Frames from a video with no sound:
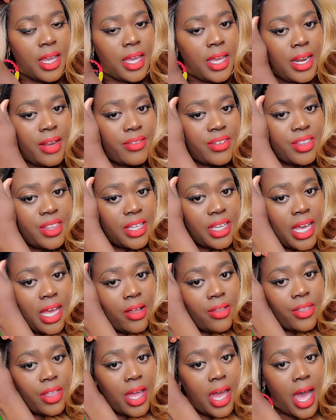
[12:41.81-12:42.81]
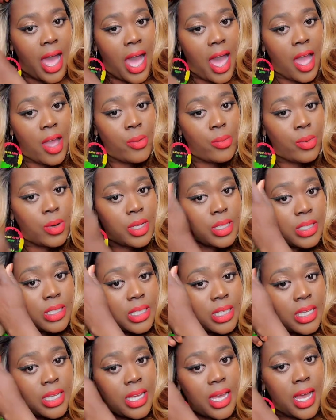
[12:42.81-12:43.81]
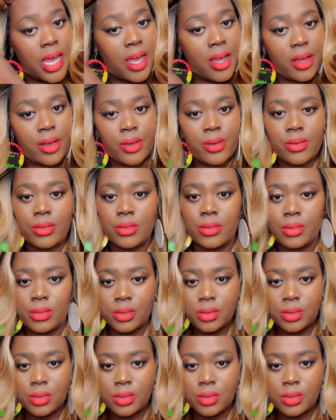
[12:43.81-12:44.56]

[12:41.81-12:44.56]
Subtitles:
and everything out that I want to get out,